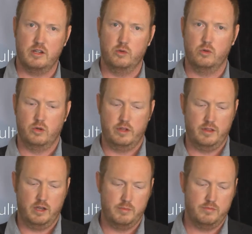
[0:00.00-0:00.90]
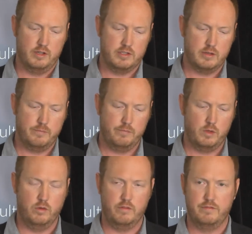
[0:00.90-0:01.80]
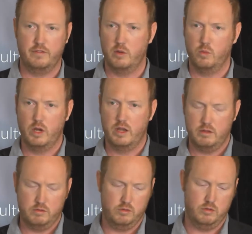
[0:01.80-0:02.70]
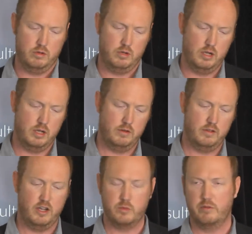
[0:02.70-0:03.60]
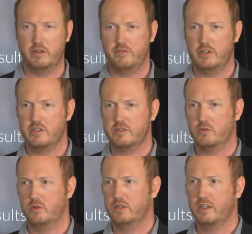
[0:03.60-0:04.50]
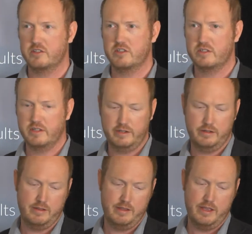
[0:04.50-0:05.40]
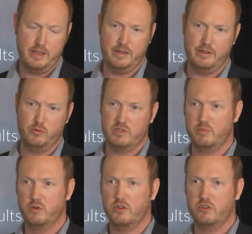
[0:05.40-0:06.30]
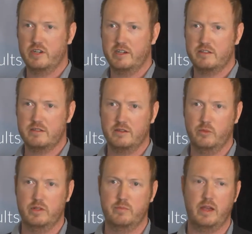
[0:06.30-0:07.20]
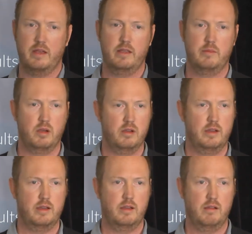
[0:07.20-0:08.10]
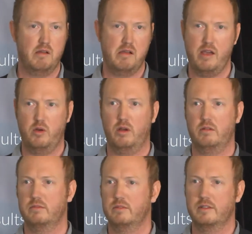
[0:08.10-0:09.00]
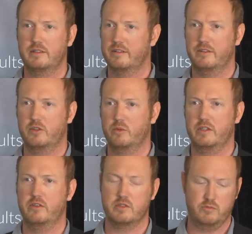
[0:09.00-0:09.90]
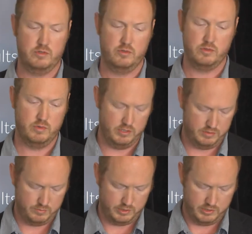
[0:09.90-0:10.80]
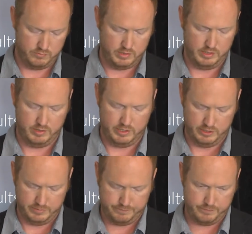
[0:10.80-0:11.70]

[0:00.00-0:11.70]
or the hypervisor or firmware or hardware refreshes or licensing or support contracts. We pay per hour that we use a resource, which is really, really good.